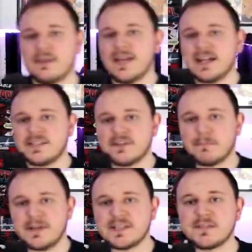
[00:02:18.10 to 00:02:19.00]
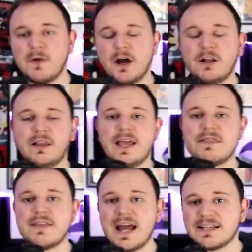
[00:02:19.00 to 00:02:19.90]
That is their business model,
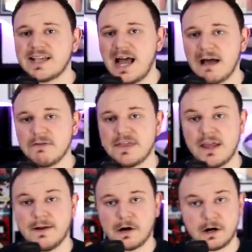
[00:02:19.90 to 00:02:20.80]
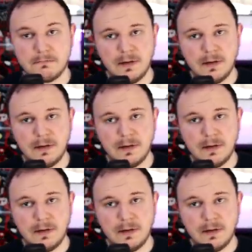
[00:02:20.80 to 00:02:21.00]
and that is how they earn